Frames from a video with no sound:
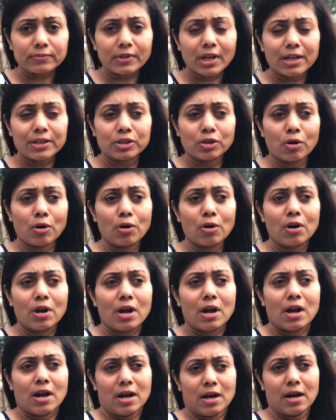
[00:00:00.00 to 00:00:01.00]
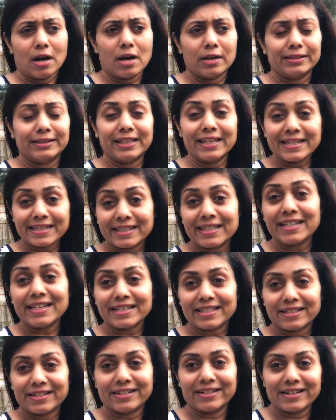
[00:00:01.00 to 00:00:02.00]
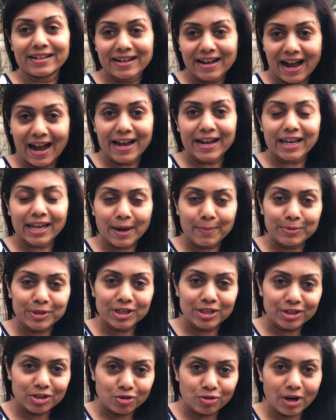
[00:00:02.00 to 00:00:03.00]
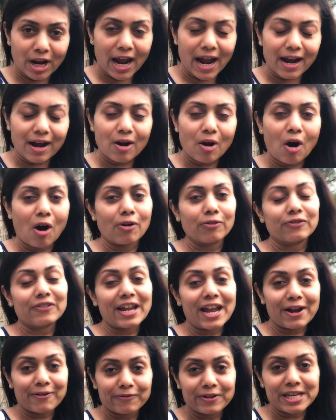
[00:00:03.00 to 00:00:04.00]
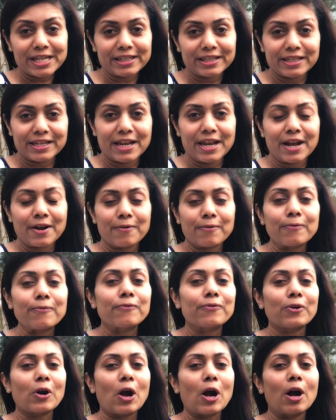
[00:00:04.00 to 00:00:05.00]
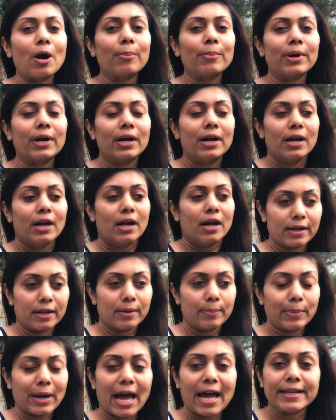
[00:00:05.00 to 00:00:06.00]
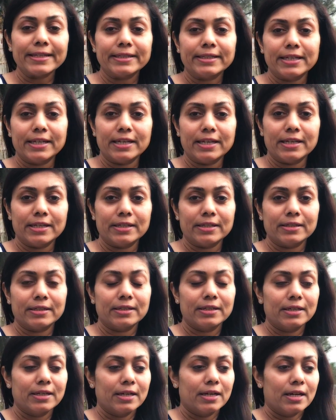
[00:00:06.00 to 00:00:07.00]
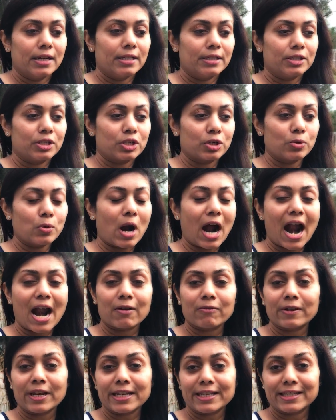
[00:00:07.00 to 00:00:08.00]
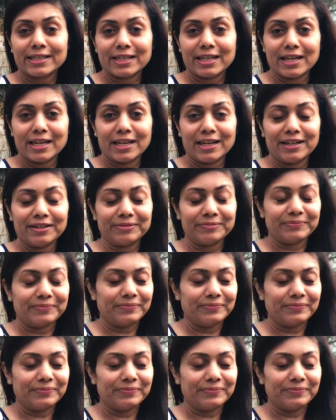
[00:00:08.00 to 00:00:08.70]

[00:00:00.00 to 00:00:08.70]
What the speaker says: So this season I kept track of everything from planting to harvesting.